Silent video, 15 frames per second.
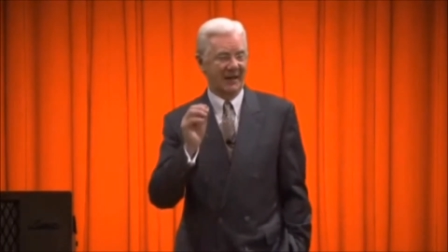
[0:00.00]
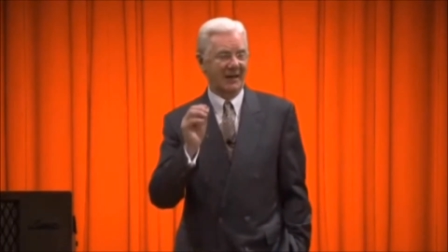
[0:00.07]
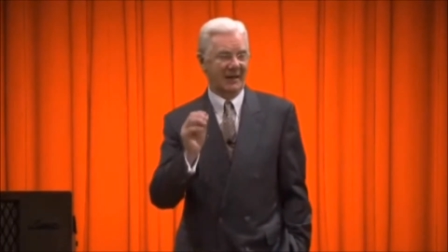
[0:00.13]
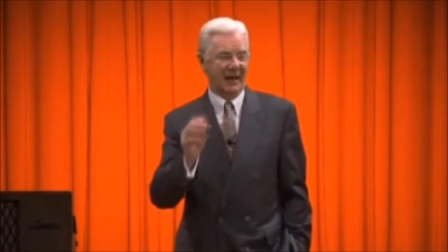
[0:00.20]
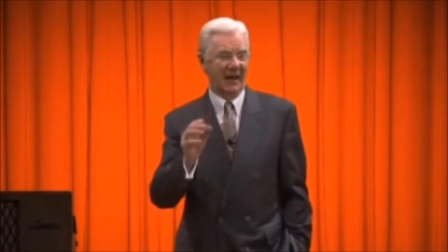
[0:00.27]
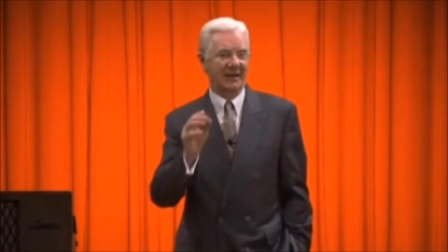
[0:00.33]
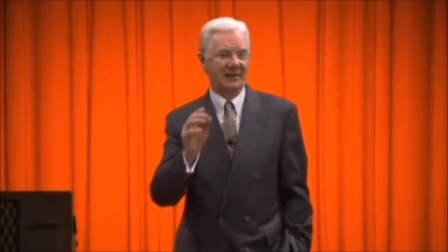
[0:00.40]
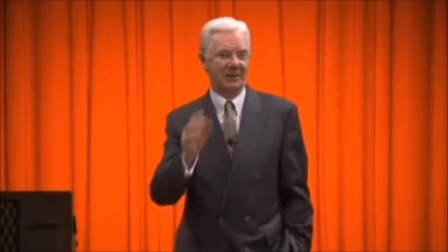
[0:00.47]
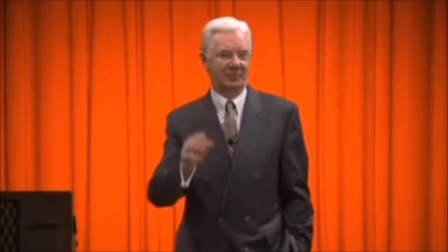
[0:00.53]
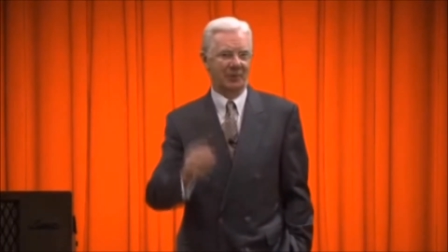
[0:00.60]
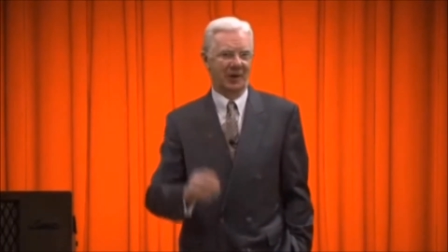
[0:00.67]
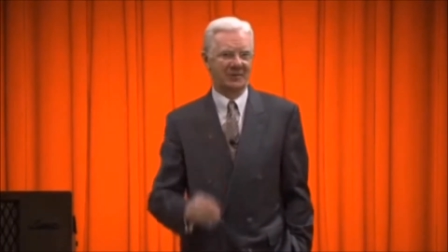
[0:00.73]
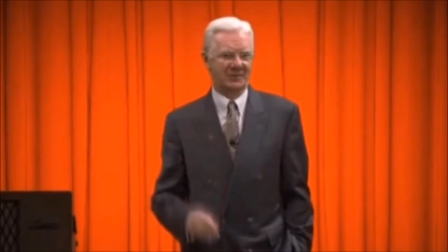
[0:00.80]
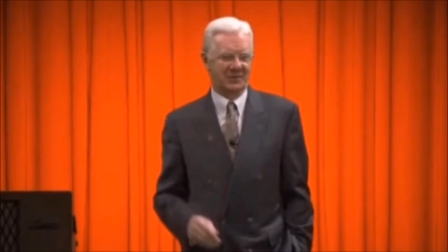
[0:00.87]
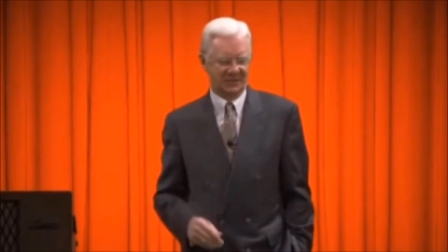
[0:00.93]
And again, the
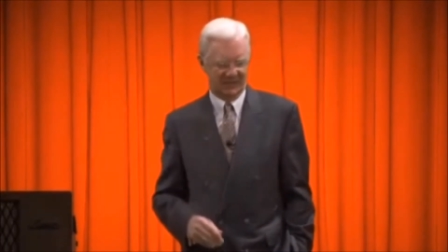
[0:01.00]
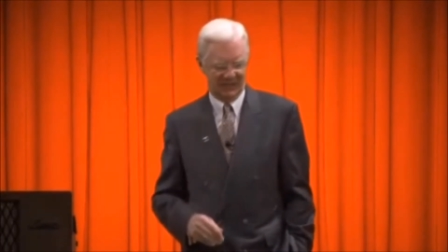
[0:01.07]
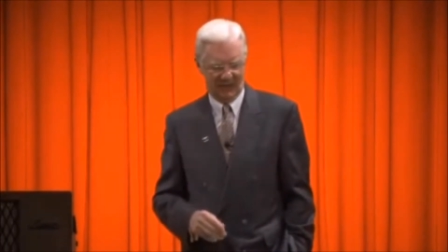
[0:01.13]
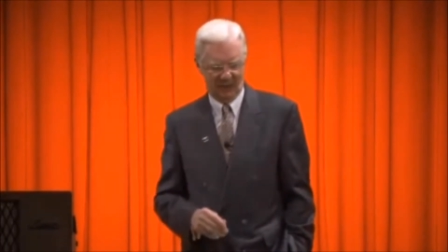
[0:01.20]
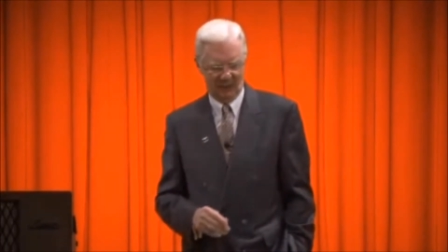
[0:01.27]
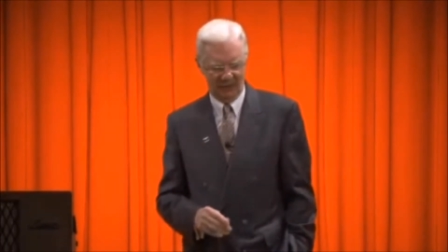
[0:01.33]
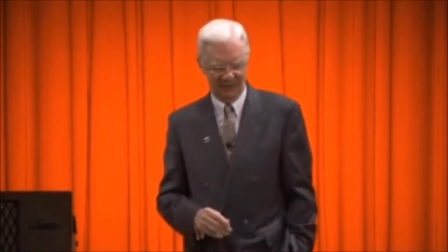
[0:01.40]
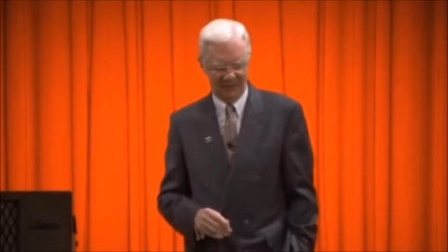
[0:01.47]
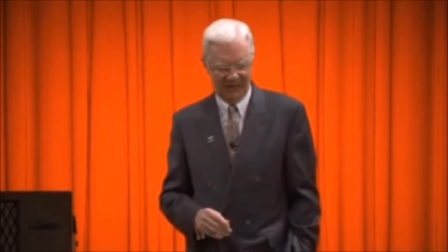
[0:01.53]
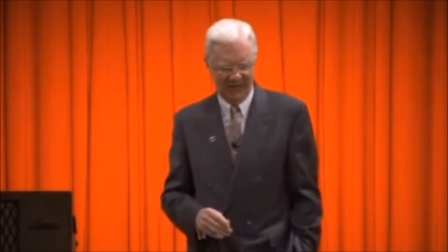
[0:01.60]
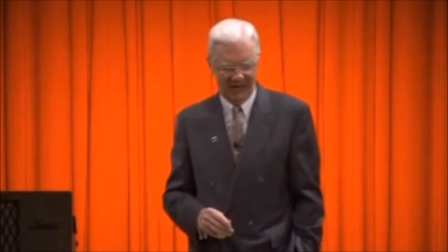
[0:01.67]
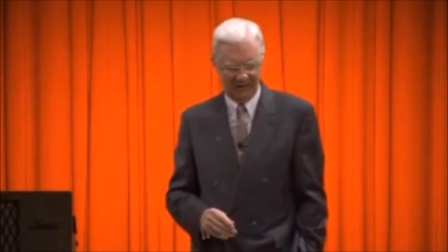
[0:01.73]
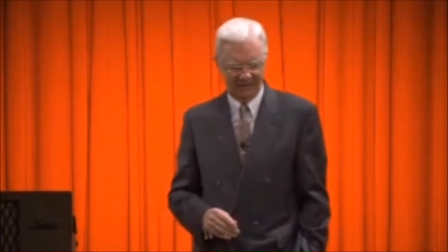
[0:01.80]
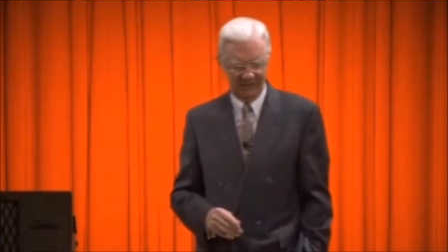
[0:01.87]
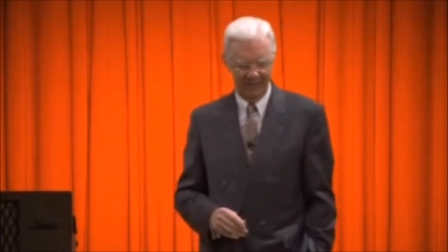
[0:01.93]
price of sin was
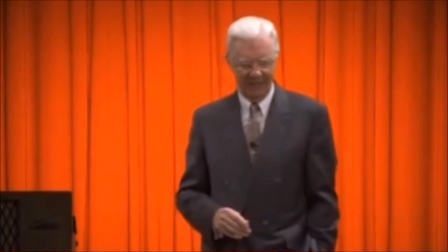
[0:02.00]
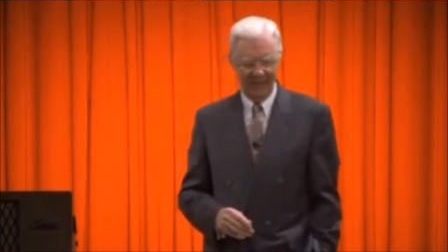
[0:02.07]
death.